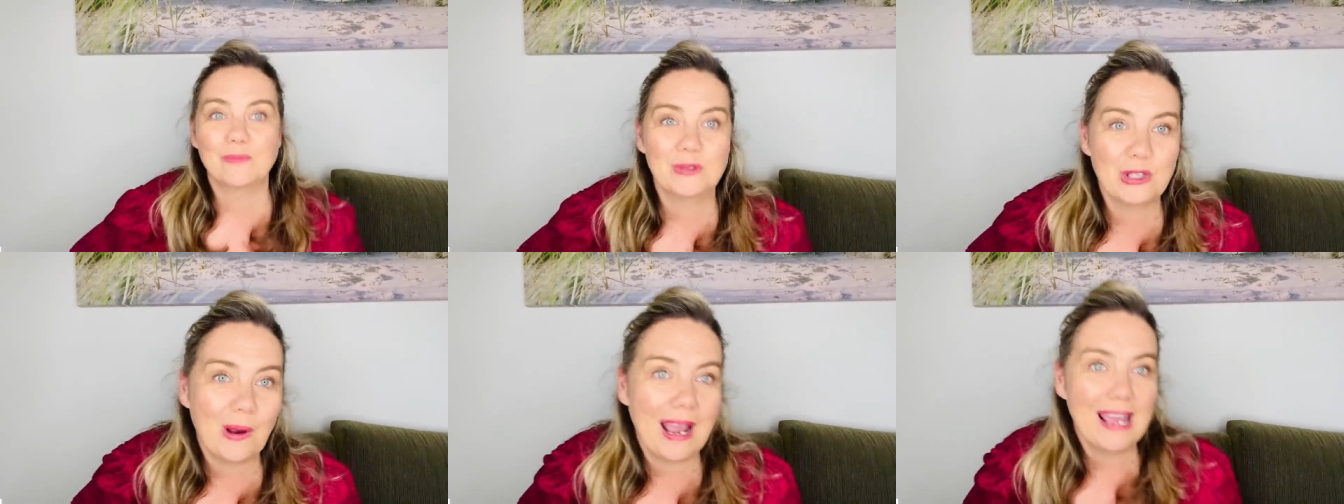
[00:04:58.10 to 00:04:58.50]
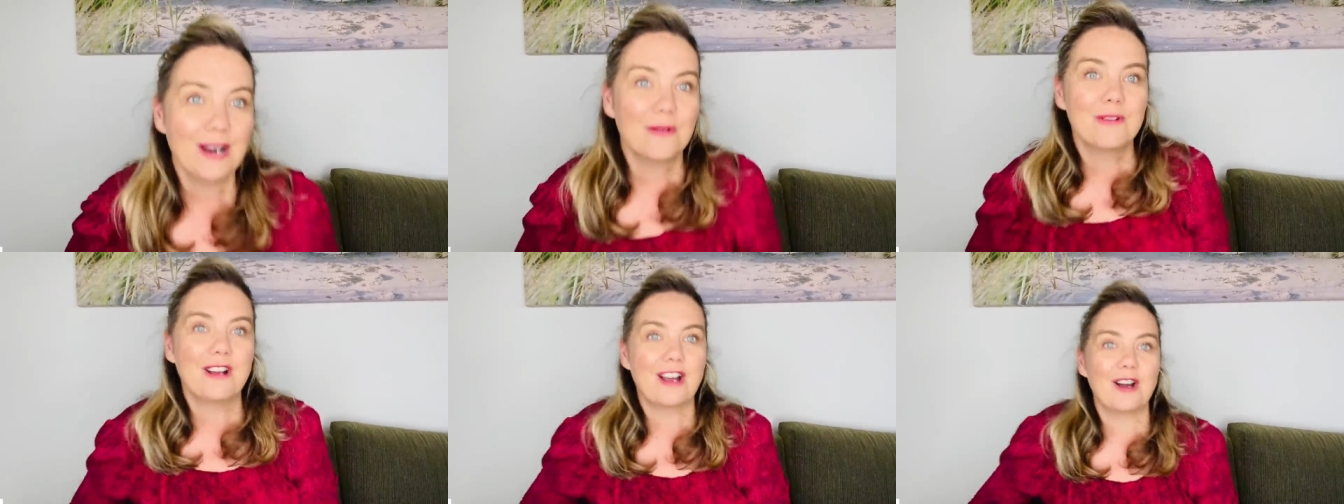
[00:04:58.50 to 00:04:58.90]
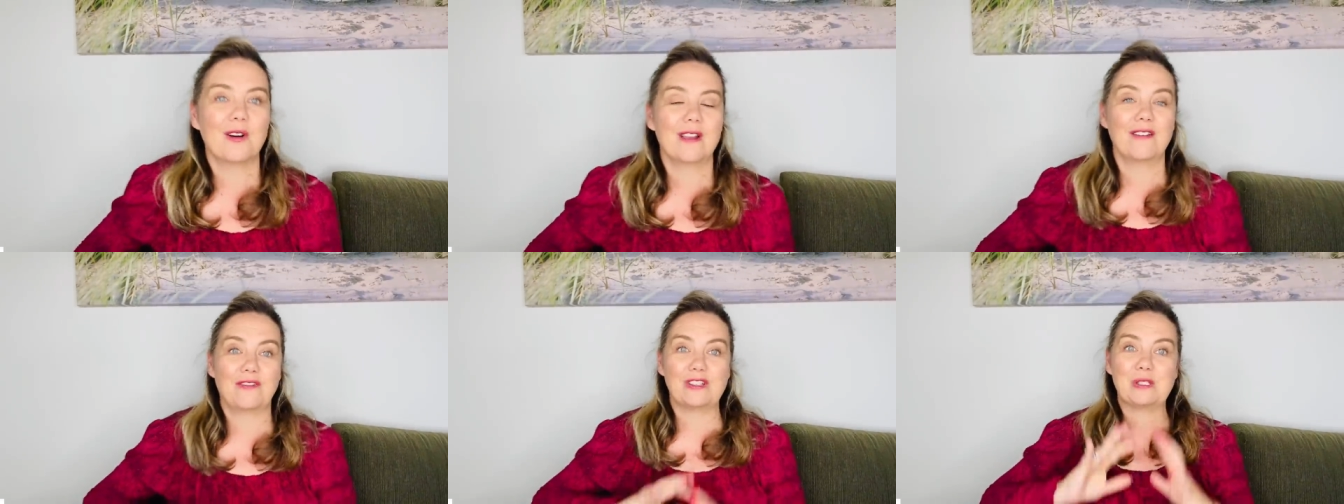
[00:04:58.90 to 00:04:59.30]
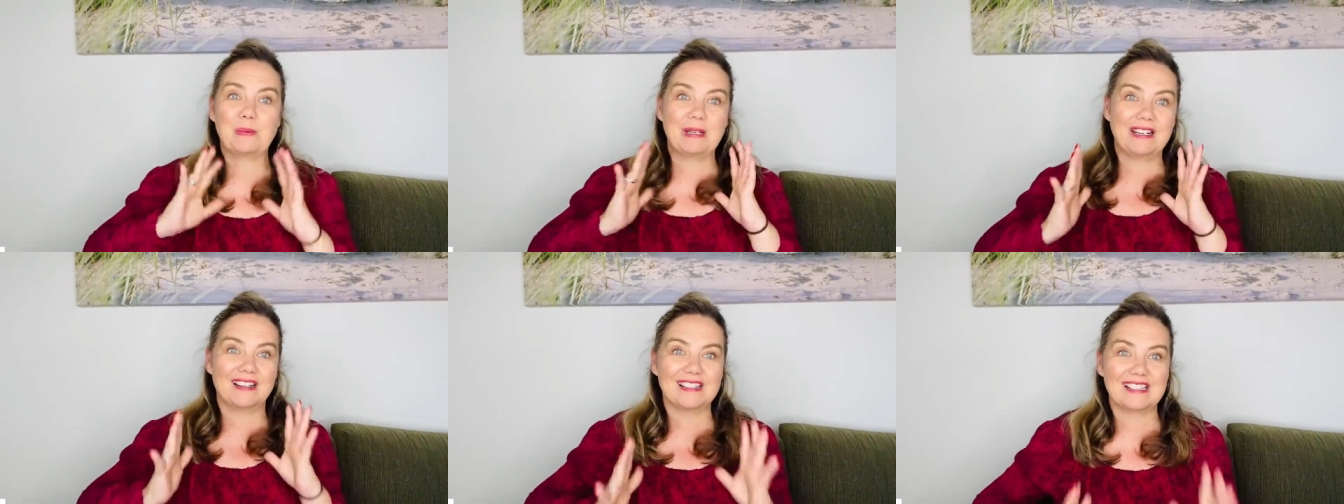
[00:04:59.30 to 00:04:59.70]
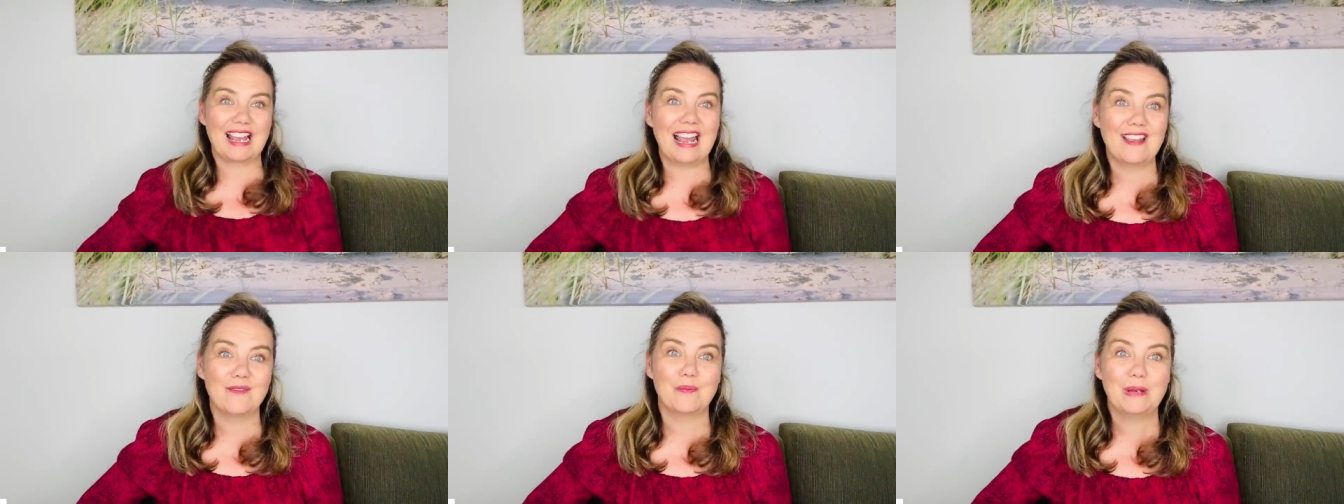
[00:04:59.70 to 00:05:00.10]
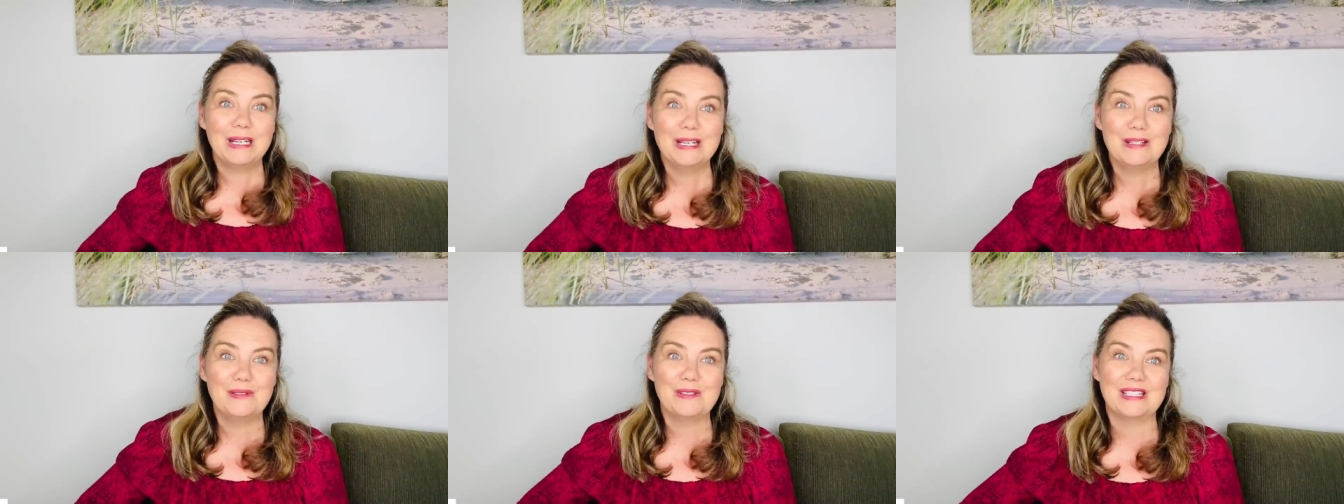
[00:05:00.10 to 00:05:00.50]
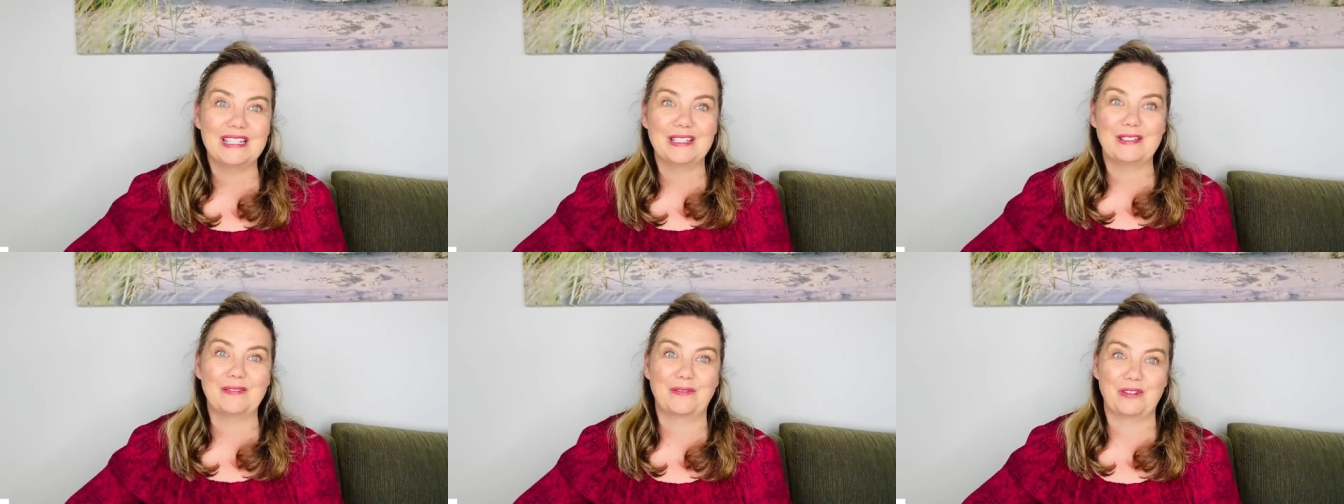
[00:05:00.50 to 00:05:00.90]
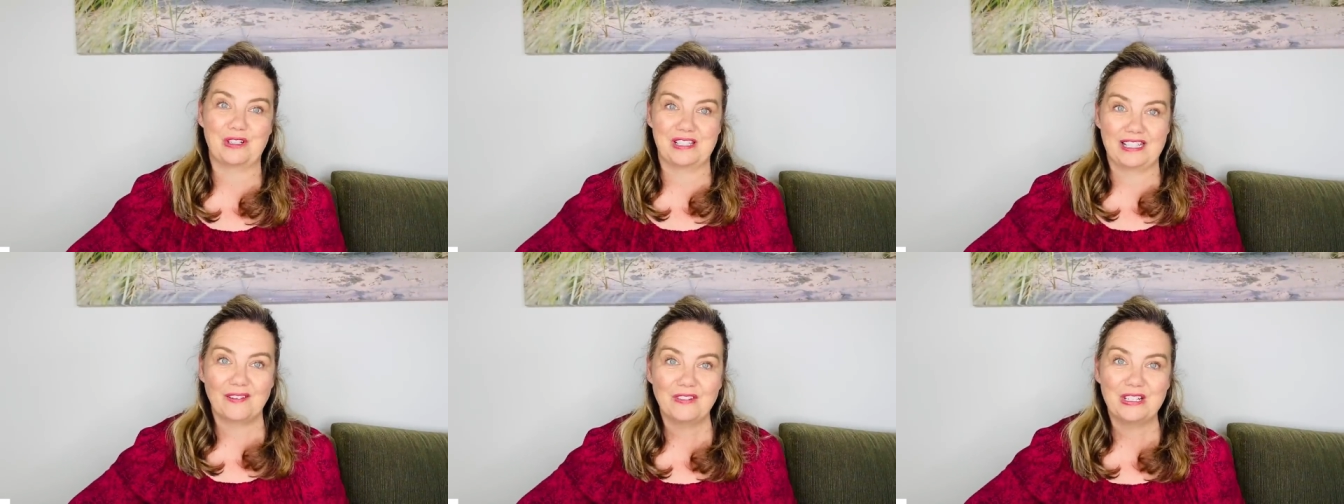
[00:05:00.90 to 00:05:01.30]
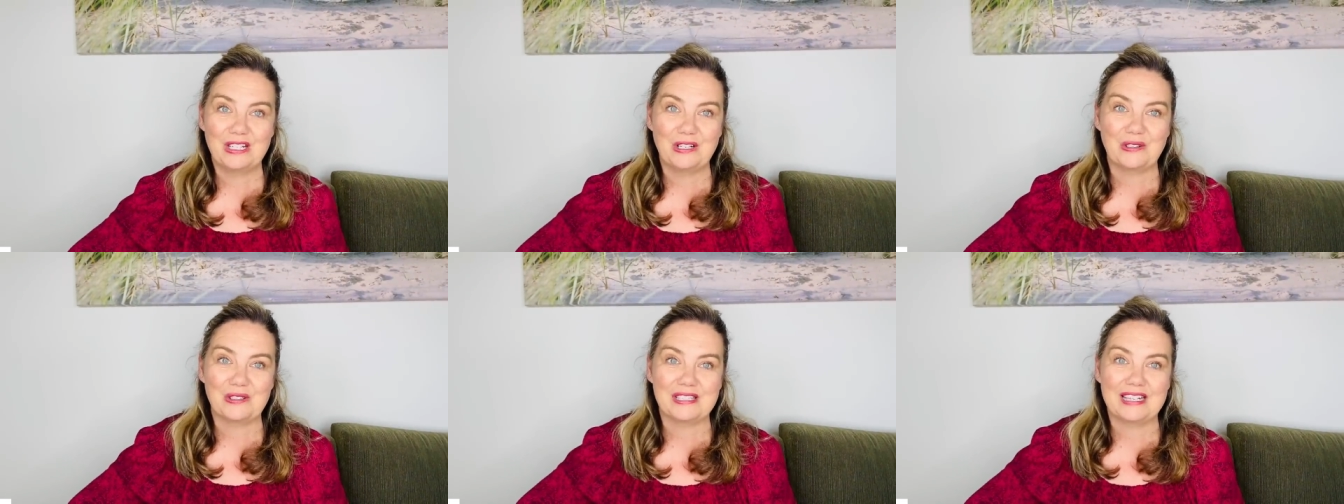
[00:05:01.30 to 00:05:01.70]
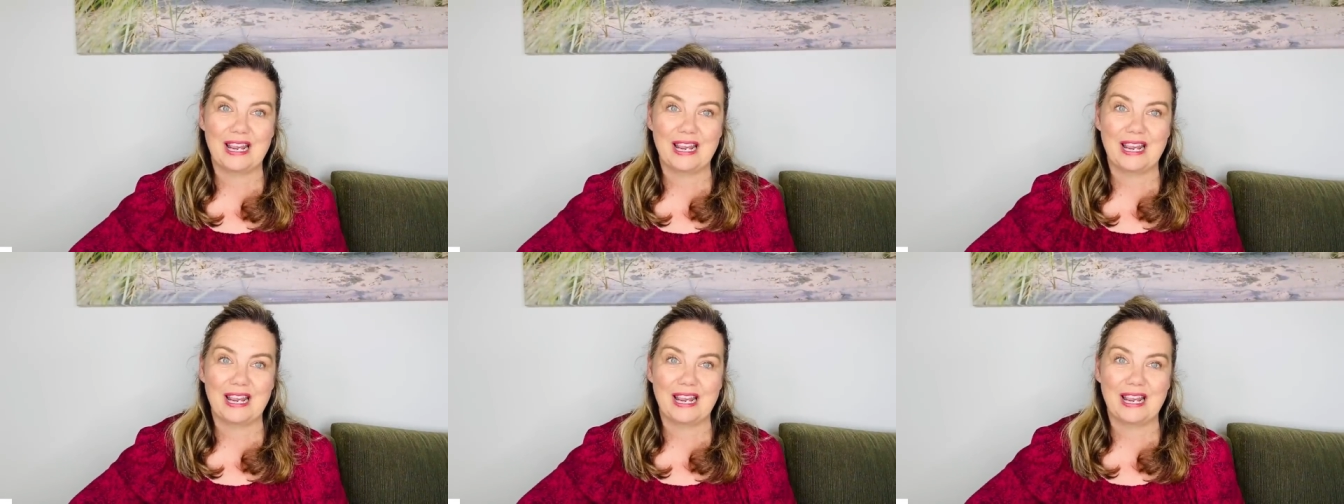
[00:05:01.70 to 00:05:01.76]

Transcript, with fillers: so I don't know if it's because I have been in New Zealand for 7 years